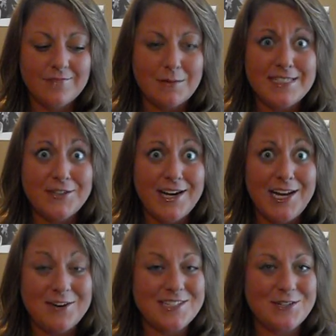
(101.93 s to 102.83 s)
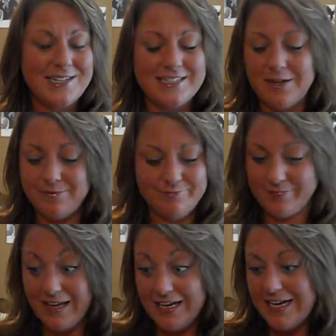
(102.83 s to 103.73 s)
I'm still getting used to it, so
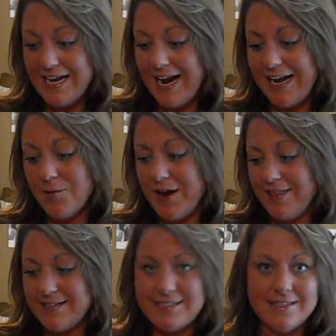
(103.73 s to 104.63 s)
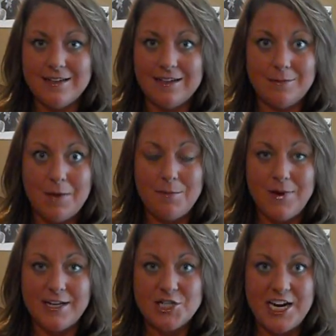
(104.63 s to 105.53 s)
anyway, that's a, a
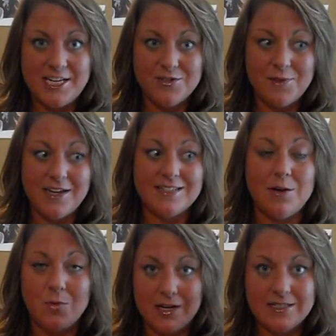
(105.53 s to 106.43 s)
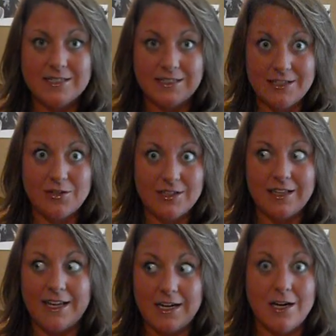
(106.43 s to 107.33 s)
big change for me, because I was
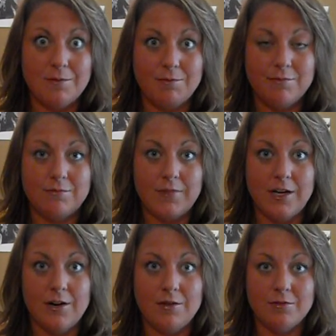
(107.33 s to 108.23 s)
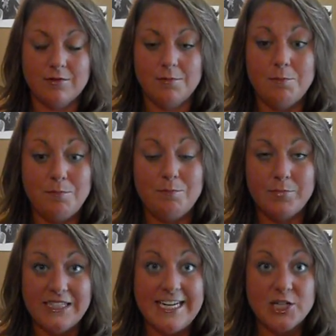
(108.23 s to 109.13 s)
literally like, a, you know,
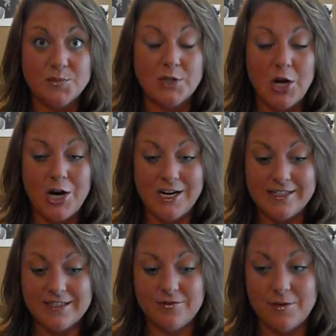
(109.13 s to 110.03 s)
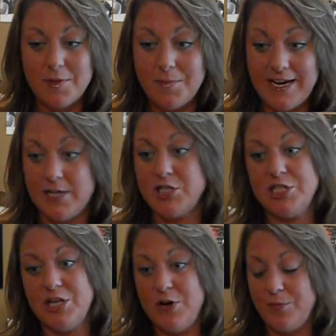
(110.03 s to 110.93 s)
bleach blonde from the beach.
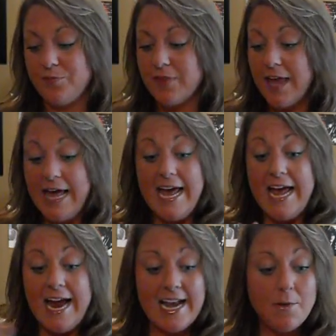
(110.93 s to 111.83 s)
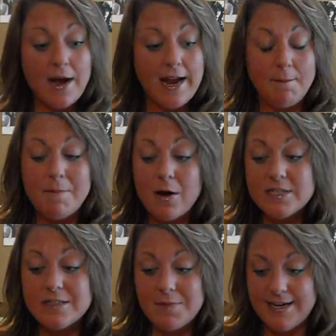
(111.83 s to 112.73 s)
So anyway,
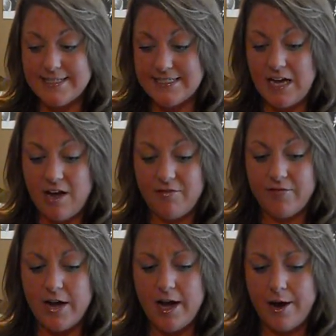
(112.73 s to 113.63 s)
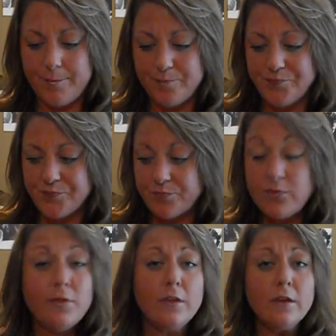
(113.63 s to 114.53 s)
most of my stuff um,
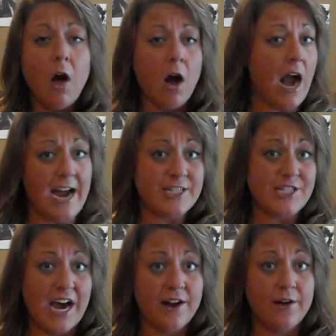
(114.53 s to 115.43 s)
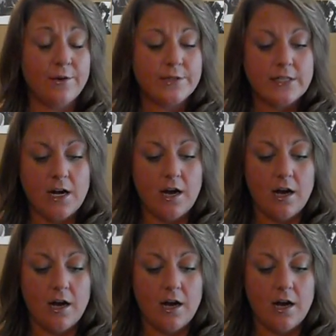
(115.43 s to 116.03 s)
are eyeshadows.